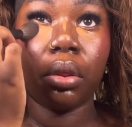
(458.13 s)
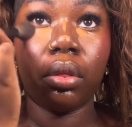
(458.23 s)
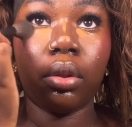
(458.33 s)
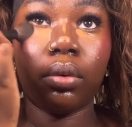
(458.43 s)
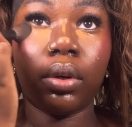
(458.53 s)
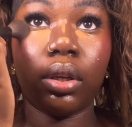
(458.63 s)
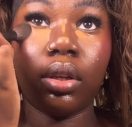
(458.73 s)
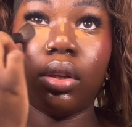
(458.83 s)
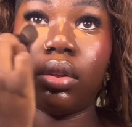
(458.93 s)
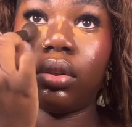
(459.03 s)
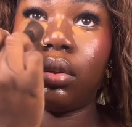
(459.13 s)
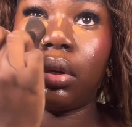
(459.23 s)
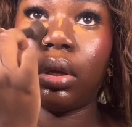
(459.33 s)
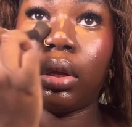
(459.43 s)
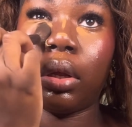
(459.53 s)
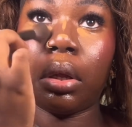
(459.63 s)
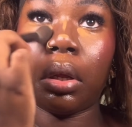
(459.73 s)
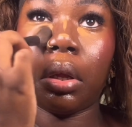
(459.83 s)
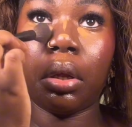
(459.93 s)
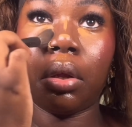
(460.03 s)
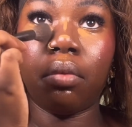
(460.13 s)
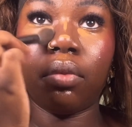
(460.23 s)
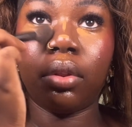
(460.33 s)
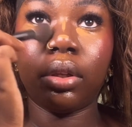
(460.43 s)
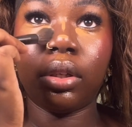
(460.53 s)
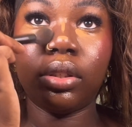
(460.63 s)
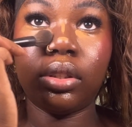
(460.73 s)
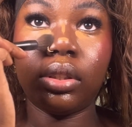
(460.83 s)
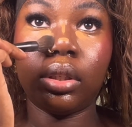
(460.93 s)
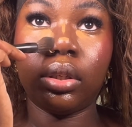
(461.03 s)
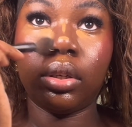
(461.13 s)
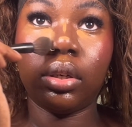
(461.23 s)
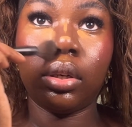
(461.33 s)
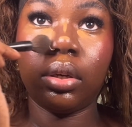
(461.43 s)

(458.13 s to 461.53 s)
the rest of the concealer.